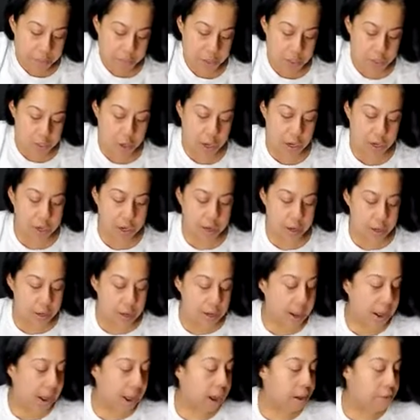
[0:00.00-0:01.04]
So I cut it
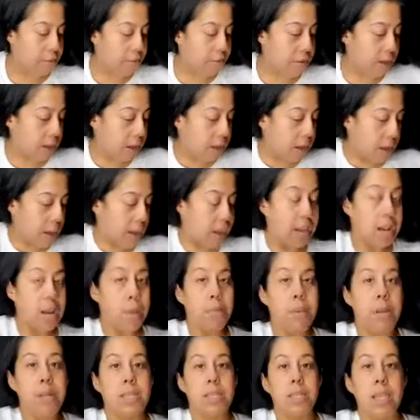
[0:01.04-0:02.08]
in half, and
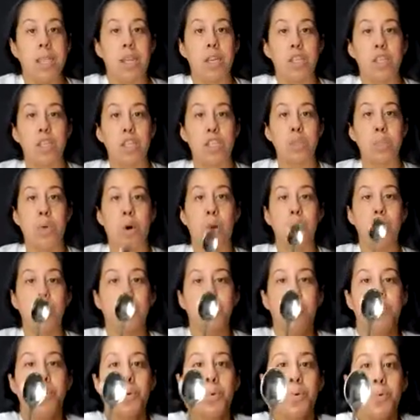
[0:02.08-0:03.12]
I'm gonna take a small
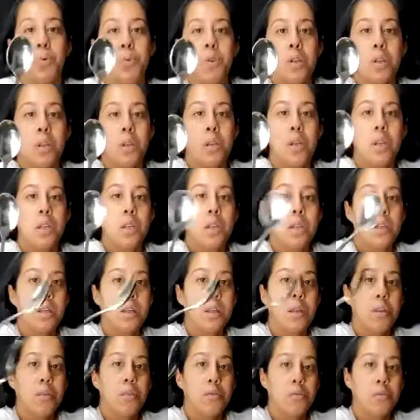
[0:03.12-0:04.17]
spoon,
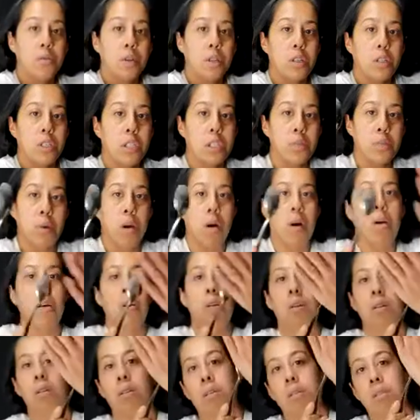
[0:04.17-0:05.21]
really
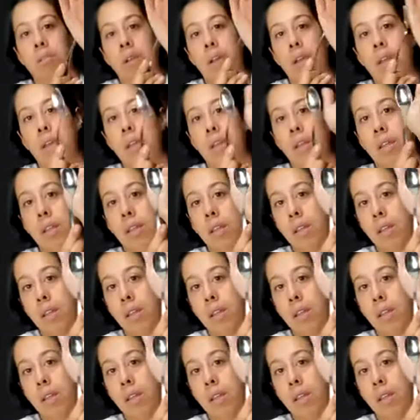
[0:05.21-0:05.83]
small, right?